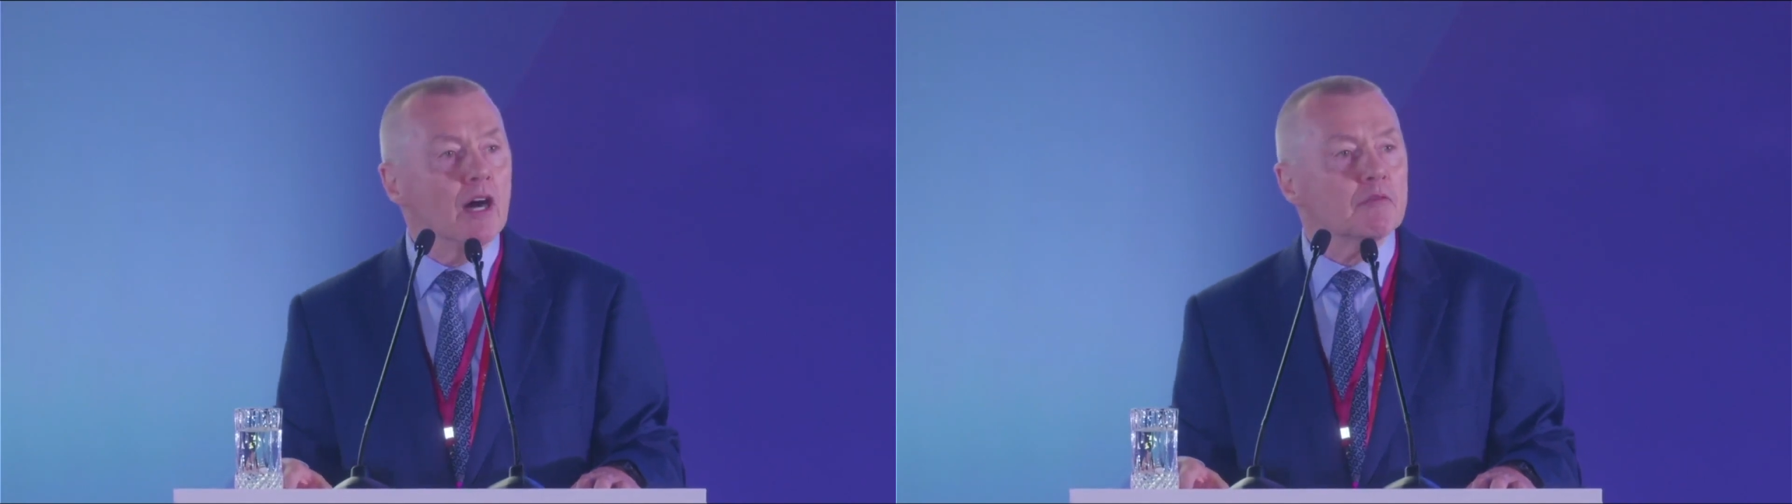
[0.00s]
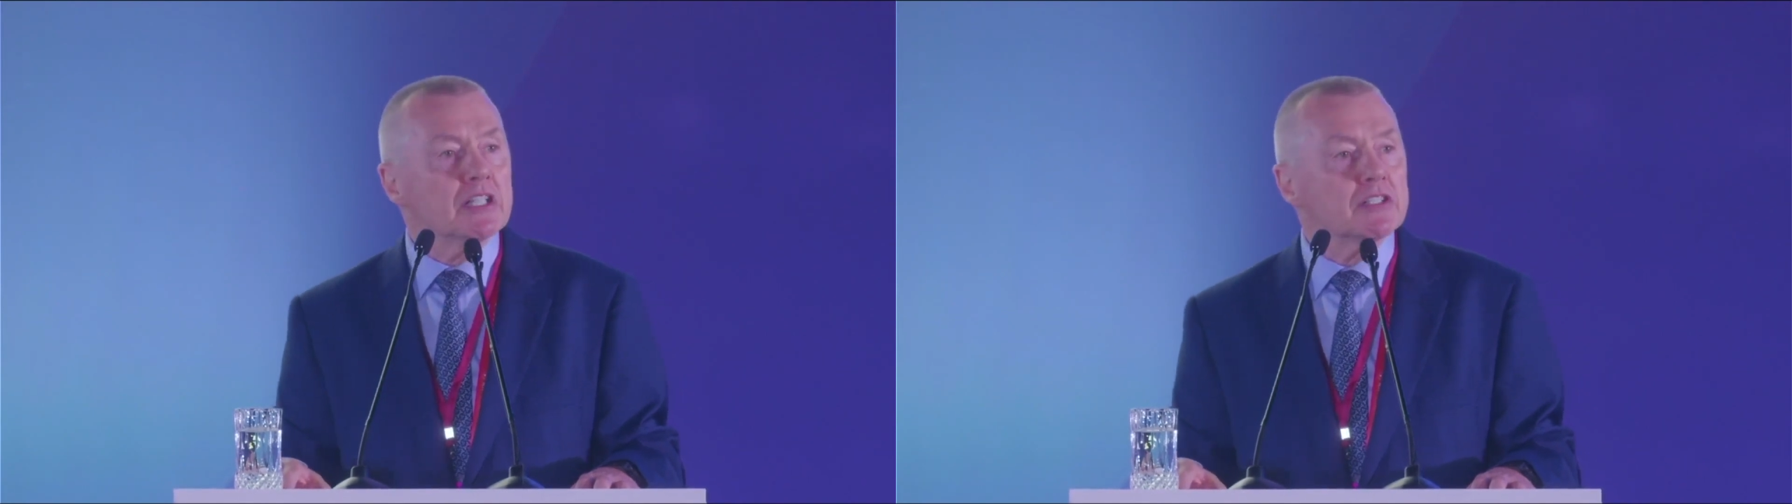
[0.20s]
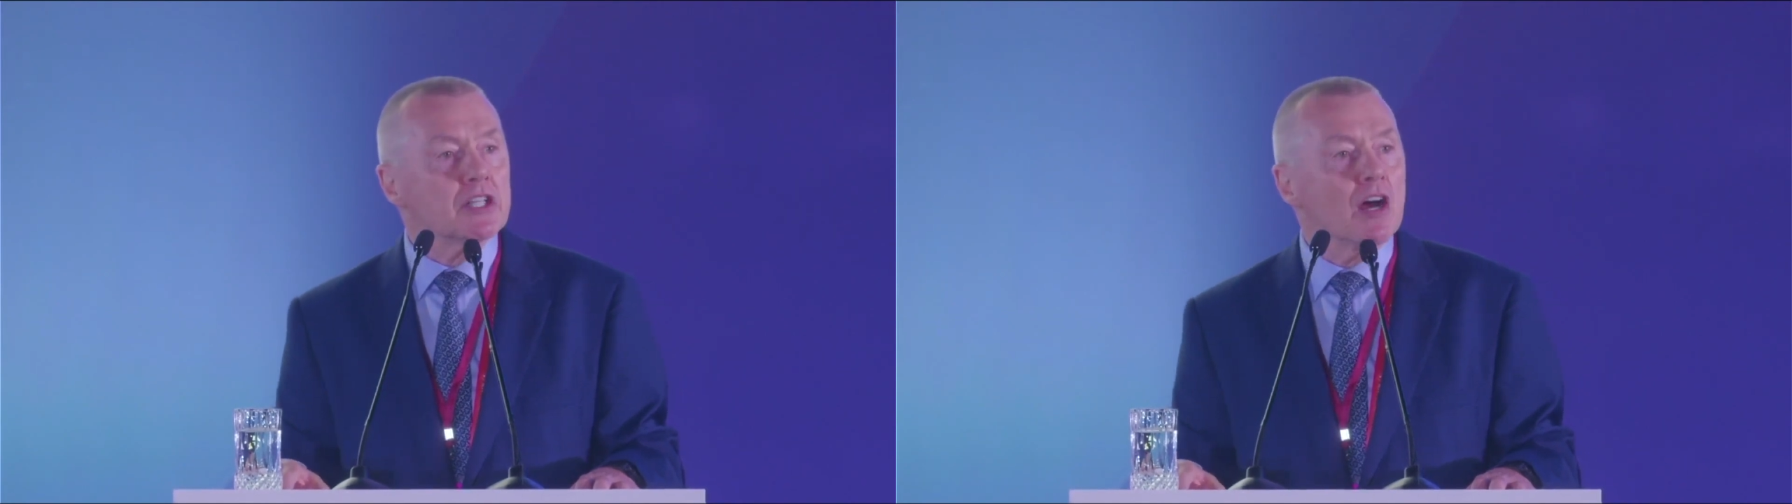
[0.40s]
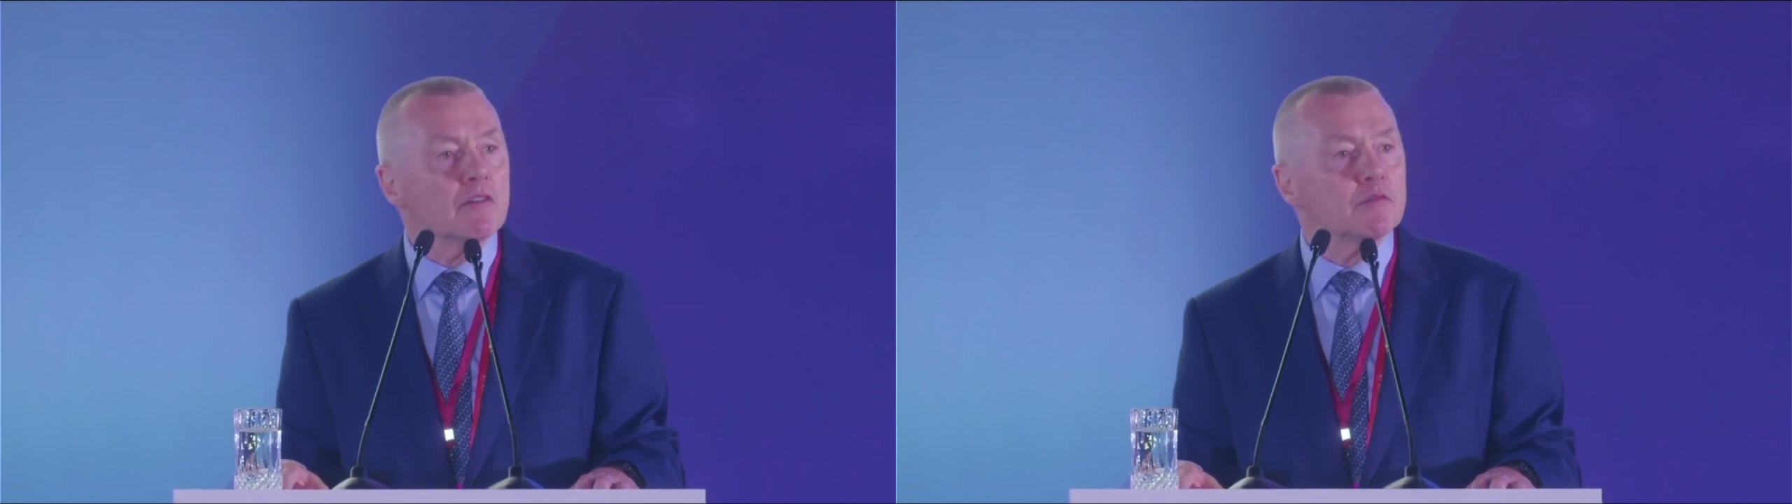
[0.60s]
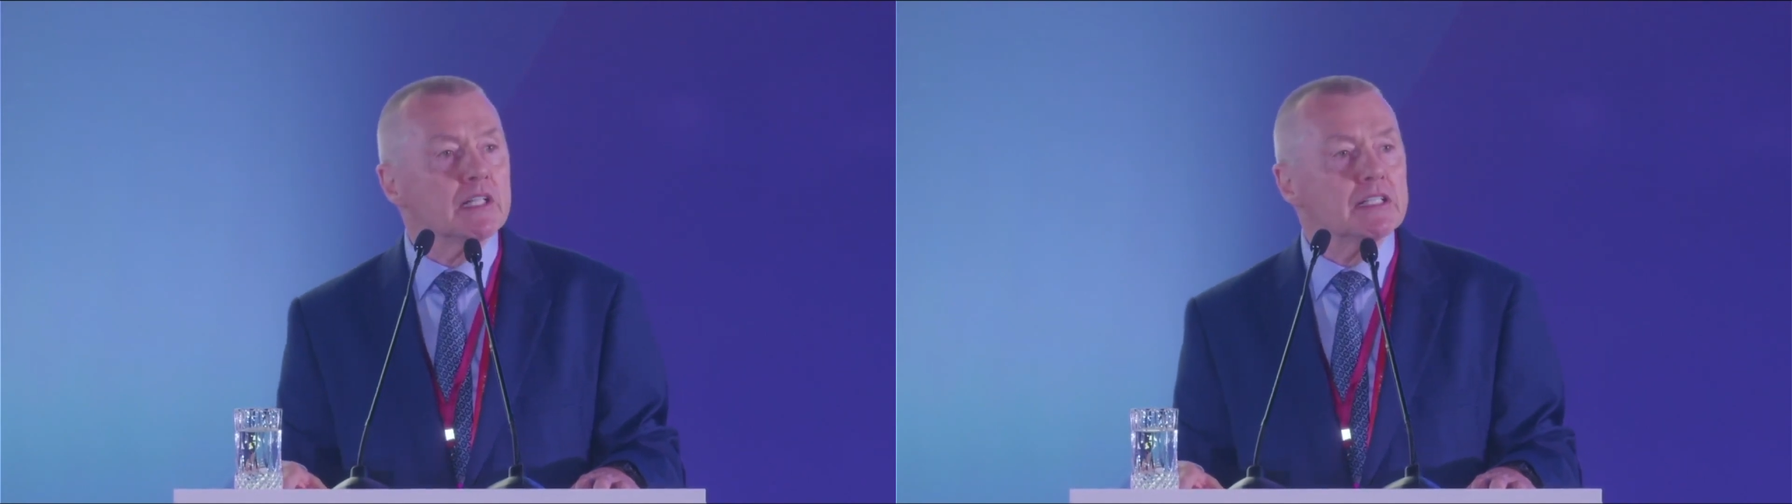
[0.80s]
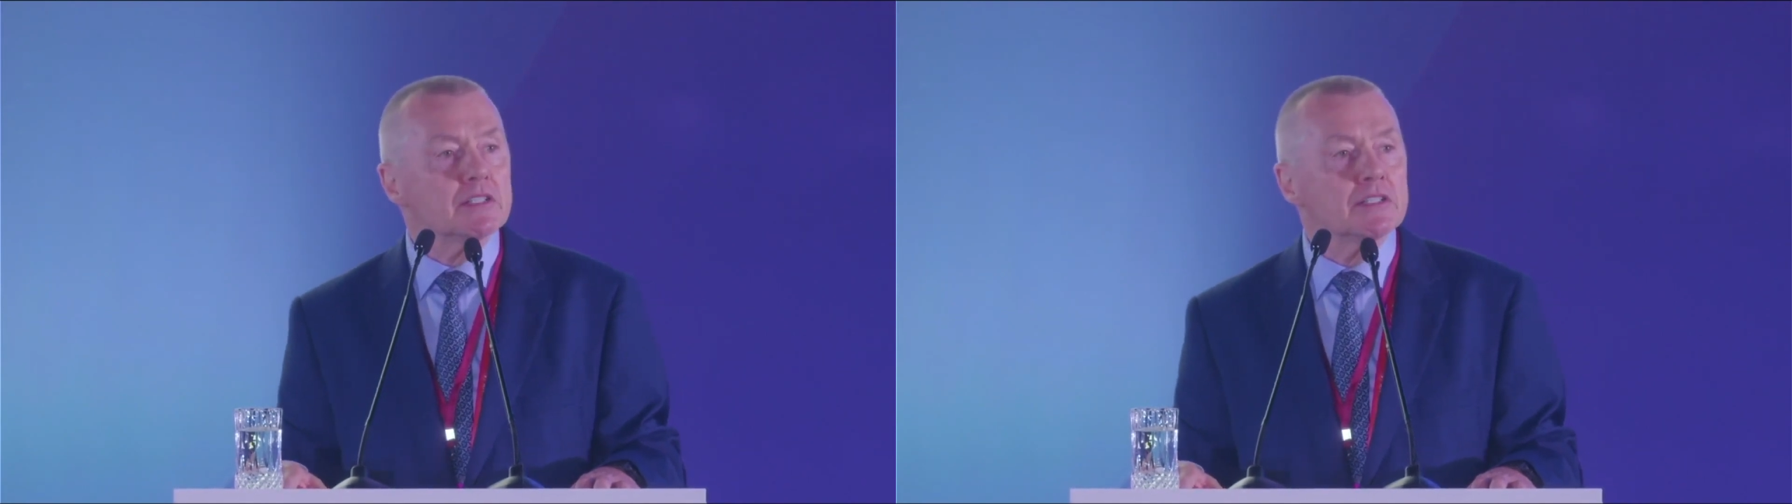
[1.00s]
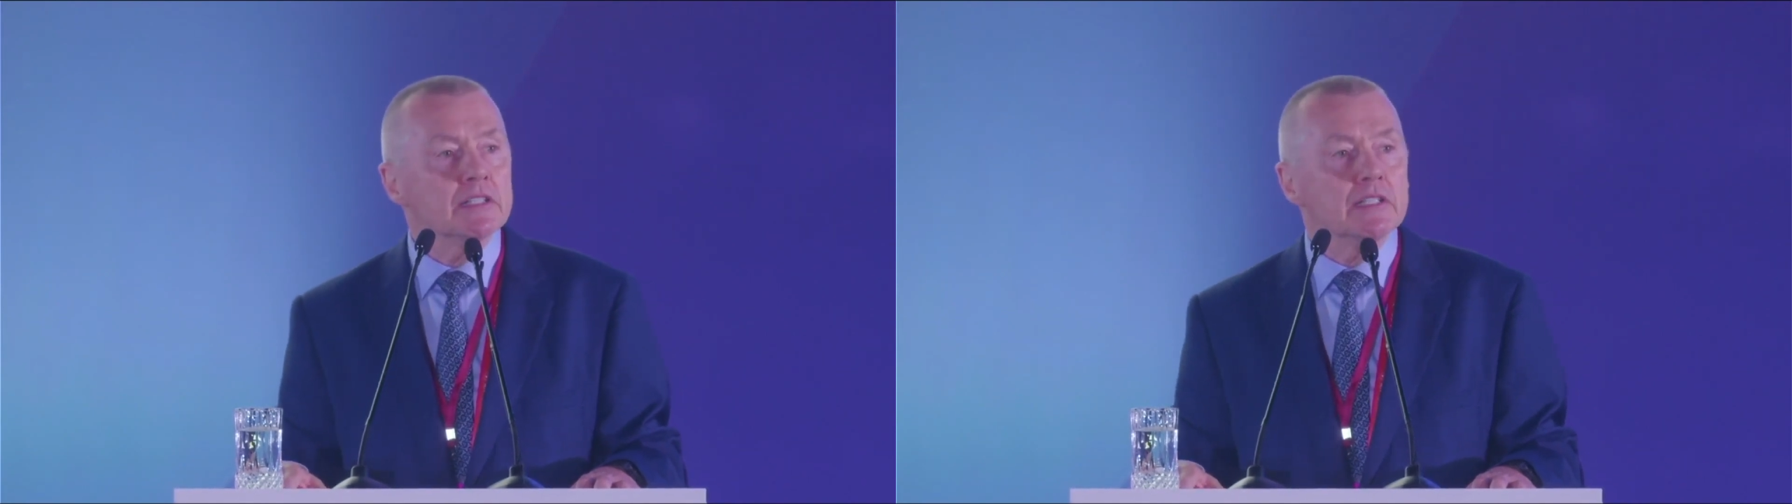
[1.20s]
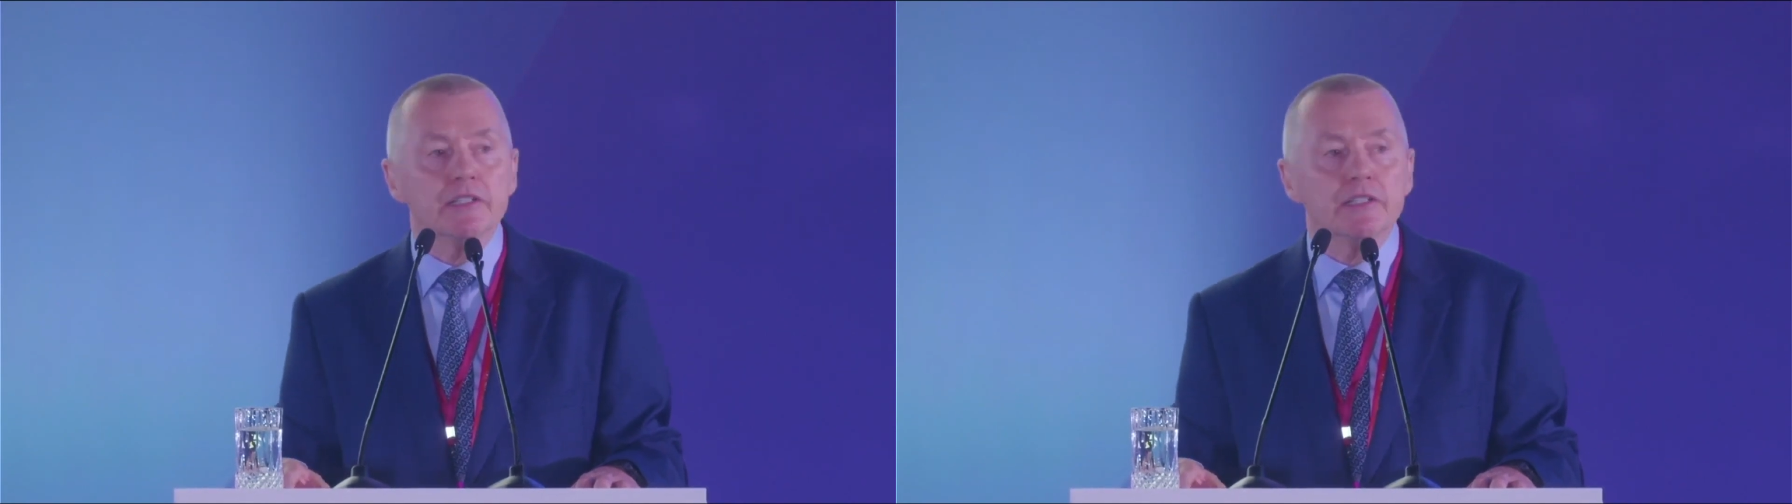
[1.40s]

of the entire fleet,